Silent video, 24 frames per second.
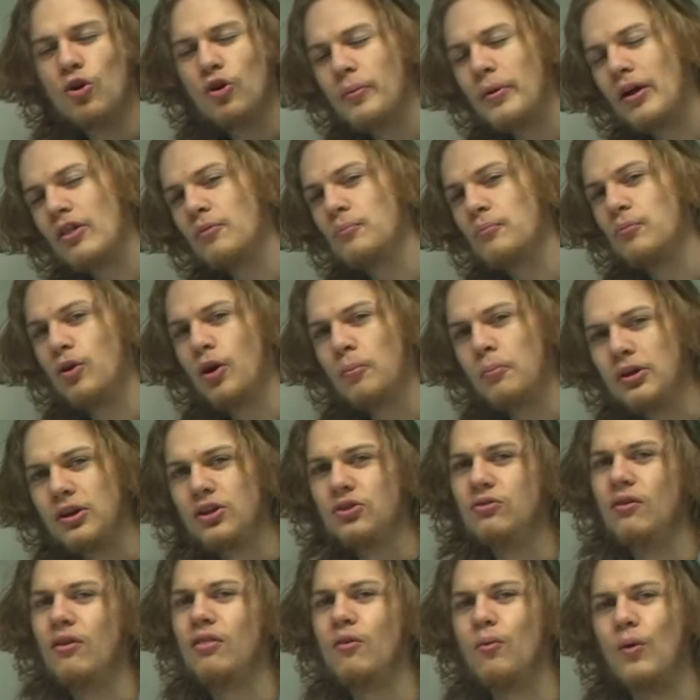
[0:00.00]
about the properties
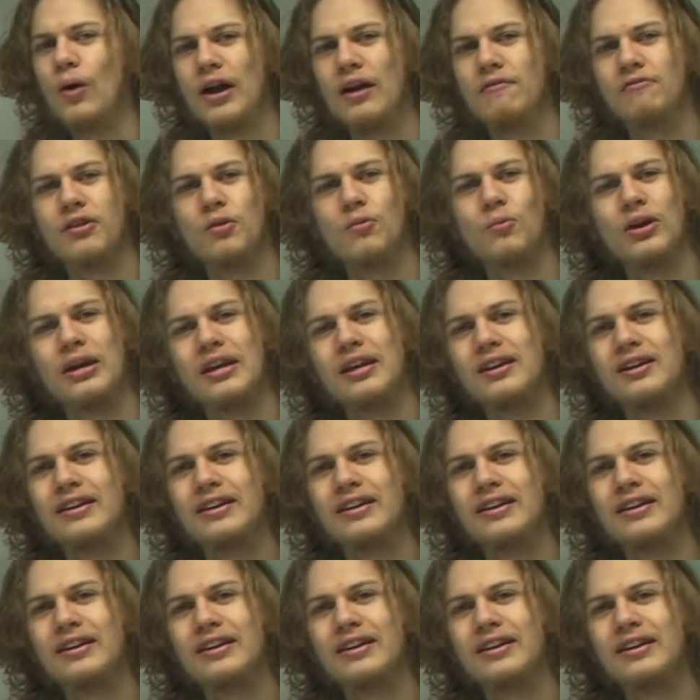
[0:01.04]
of the wave, then we can